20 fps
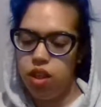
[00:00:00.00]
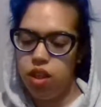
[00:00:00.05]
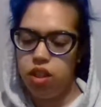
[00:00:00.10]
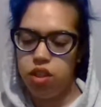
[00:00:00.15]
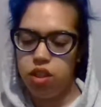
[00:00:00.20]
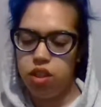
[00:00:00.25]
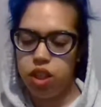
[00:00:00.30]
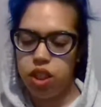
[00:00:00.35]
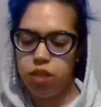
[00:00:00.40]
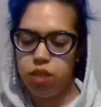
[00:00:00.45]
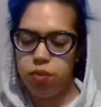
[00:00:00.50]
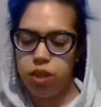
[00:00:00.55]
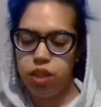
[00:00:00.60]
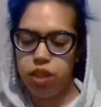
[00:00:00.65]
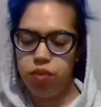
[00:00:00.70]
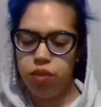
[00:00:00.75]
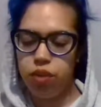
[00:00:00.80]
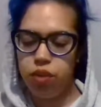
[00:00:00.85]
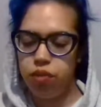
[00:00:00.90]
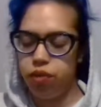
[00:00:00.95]
Judgment
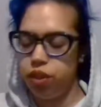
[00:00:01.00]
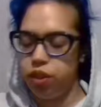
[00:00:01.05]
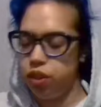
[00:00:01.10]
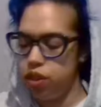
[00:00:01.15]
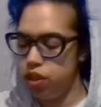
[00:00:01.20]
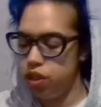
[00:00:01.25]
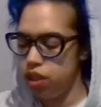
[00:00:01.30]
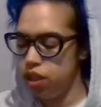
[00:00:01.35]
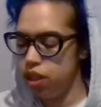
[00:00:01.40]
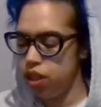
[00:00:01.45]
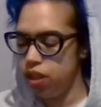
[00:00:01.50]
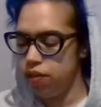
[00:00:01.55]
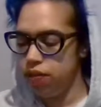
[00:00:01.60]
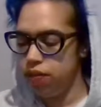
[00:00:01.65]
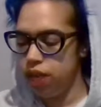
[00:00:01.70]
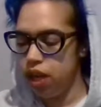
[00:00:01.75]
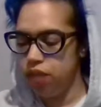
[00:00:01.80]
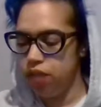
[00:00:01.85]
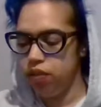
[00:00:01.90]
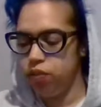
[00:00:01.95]
in reverse, the
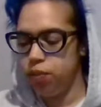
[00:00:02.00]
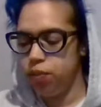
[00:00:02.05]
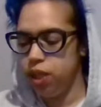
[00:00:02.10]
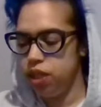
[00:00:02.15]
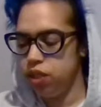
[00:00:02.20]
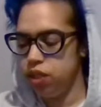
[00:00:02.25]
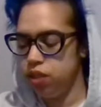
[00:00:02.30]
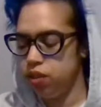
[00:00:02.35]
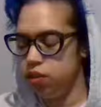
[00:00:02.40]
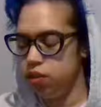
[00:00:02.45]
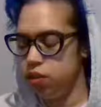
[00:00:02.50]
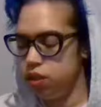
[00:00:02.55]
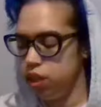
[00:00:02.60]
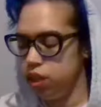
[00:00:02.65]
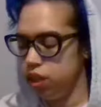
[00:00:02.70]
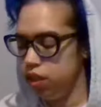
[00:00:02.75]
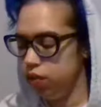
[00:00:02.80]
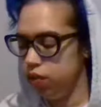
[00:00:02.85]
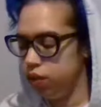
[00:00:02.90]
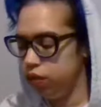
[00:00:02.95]
Five of Pentacles
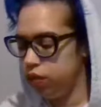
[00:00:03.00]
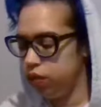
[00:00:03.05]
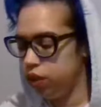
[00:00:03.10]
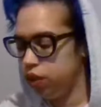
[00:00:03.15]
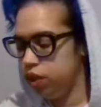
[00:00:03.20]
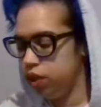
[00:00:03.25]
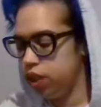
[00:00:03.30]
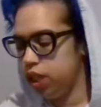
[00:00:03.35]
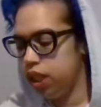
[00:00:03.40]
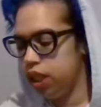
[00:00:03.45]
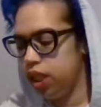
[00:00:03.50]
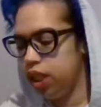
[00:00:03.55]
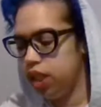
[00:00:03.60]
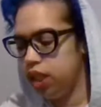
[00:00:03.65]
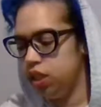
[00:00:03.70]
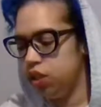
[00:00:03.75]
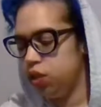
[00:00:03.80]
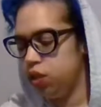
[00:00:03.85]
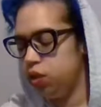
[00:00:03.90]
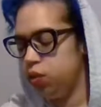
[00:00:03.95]
in the reverse, and then
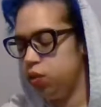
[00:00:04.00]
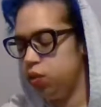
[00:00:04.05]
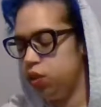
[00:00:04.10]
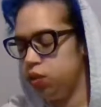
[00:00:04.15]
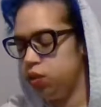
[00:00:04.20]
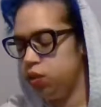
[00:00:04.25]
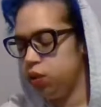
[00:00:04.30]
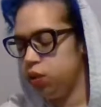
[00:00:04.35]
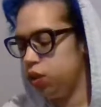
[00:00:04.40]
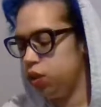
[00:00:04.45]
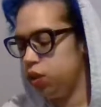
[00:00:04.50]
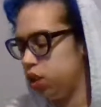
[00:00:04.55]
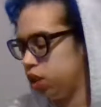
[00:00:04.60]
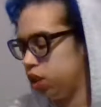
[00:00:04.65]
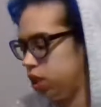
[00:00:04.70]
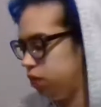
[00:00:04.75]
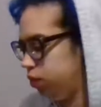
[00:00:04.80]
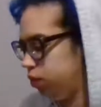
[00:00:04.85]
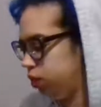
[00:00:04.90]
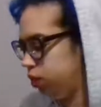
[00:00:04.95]
the Two of Swords
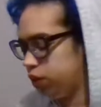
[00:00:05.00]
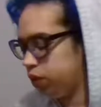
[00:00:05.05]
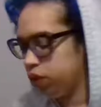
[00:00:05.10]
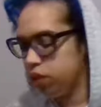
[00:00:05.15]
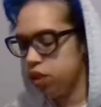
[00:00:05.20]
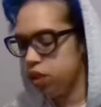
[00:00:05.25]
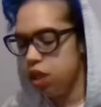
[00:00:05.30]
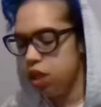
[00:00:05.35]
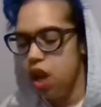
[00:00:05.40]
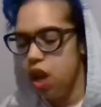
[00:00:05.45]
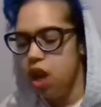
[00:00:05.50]
in reverse.